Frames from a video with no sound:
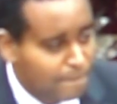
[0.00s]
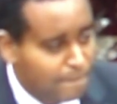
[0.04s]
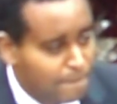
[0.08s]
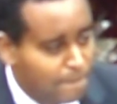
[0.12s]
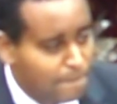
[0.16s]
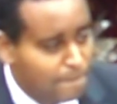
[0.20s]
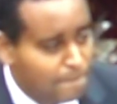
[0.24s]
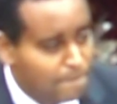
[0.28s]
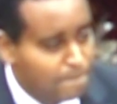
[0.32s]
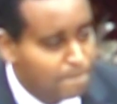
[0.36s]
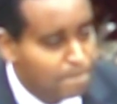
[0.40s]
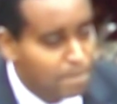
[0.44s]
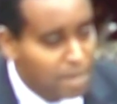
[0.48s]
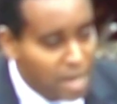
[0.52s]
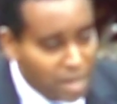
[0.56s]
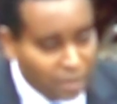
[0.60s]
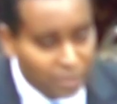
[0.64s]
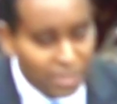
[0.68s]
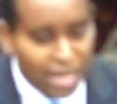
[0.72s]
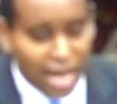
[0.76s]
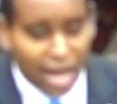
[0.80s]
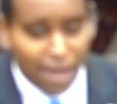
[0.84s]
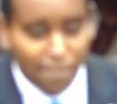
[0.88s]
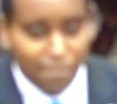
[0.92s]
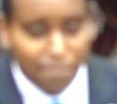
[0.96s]

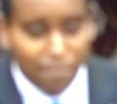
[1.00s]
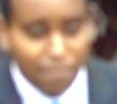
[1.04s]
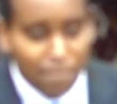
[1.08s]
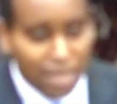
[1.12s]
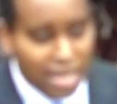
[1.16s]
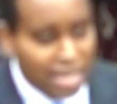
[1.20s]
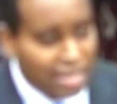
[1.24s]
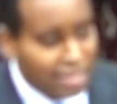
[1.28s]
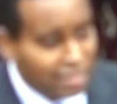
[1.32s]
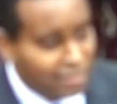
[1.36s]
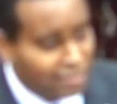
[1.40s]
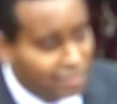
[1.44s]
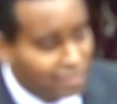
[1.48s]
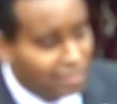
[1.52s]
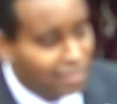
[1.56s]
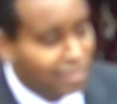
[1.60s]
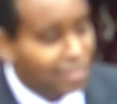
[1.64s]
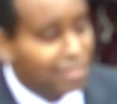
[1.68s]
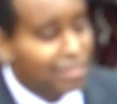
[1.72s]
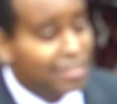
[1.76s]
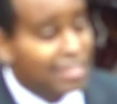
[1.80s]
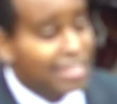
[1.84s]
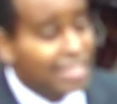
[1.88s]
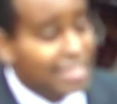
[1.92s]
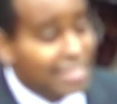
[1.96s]
Belknap made
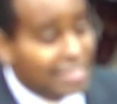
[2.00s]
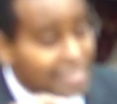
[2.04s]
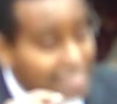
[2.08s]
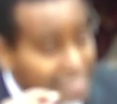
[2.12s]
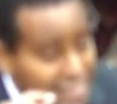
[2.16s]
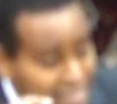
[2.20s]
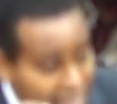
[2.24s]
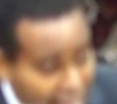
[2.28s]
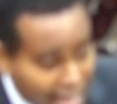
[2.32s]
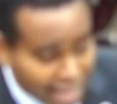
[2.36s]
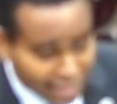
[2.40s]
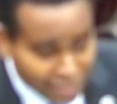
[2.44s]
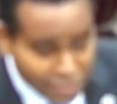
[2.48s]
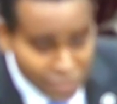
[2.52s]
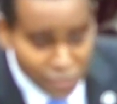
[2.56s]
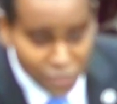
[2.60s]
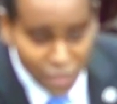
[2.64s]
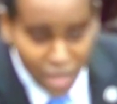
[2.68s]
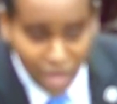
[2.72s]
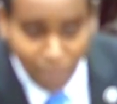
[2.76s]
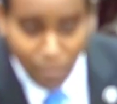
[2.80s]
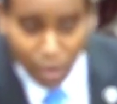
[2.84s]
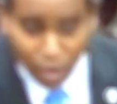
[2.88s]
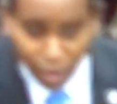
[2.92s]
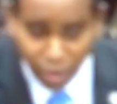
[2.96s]
the exact same
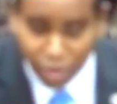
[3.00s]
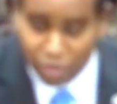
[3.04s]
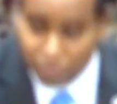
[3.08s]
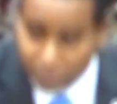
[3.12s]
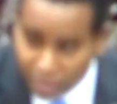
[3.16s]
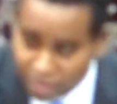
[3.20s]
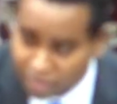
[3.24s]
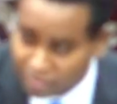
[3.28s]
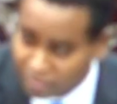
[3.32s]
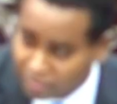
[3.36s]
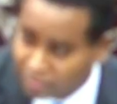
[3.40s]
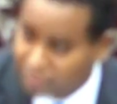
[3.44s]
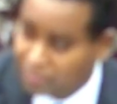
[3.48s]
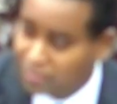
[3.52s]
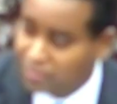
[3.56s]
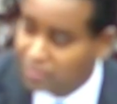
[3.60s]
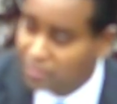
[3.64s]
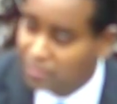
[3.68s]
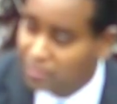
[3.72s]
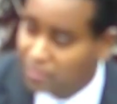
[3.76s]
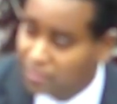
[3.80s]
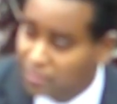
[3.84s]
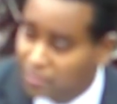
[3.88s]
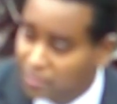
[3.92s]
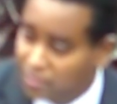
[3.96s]
argument
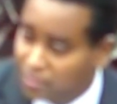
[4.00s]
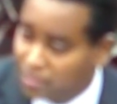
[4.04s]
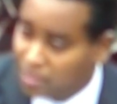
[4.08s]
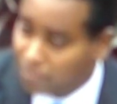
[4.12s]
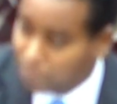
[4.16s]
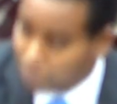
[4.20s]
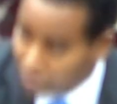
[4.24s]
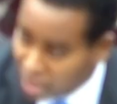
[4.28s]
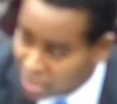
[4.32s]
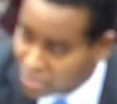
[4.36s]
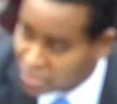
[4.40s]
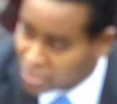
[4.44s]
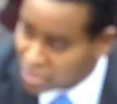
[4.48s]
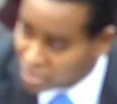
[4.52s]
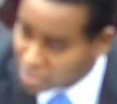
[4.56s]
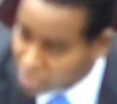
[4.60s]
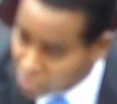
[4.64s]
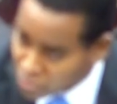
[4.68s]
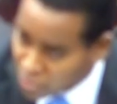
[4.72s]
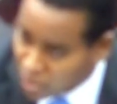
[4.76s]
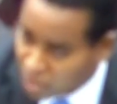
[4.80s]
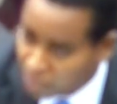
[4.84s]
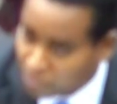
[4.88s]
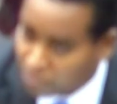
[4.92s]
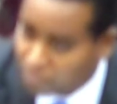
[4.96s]
that President
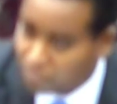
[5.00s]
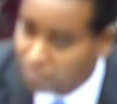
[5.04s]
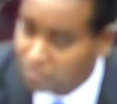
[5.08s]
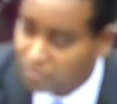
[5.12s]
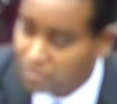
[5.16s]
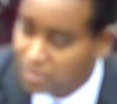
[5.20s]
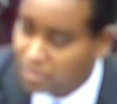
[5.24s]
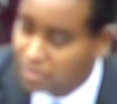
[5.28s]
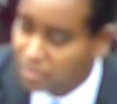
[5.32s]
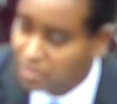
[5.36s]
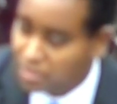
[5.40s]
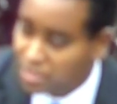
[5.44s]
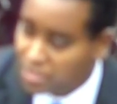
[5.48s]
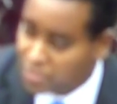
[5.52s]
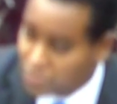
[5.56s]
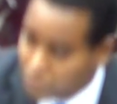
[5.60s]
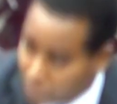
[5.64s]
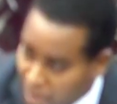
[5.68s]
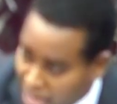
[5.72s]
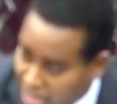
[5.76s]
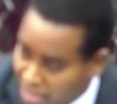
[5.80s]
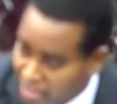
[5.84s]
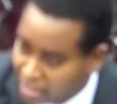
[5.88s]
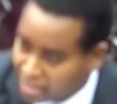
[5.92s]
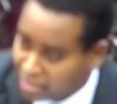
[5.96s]
Trump is
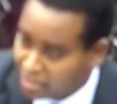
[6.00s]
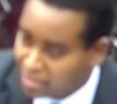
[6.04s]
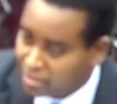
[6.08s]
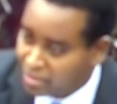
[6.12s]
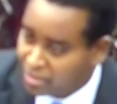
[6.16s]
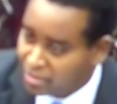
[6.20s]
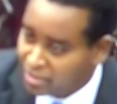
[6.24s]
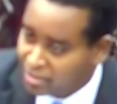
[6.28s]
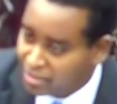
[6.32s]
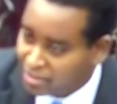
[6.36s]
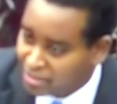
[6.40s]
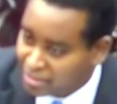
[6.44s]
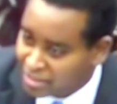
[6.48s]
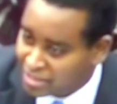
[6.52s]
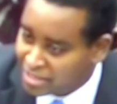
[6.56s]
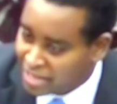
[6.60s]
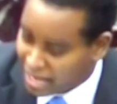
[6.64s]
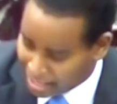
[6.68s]
making today.